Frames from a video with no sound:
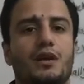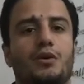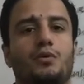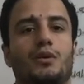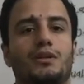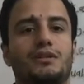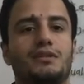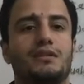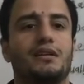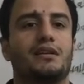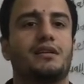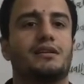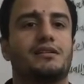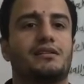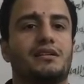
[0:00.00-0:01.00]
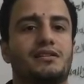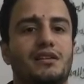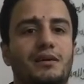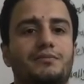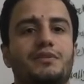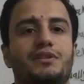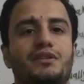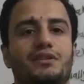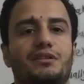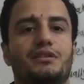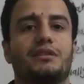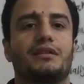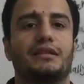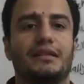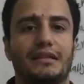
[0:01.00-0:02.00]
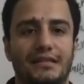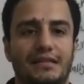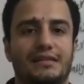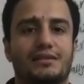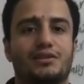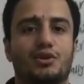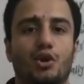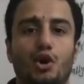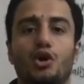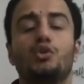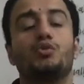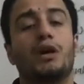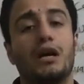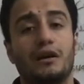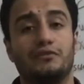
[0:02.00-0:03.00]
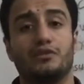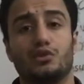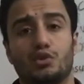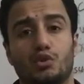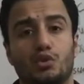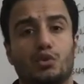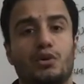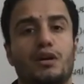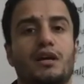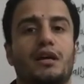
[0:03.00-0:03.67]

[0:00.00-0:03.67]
what the subject is, all we have to do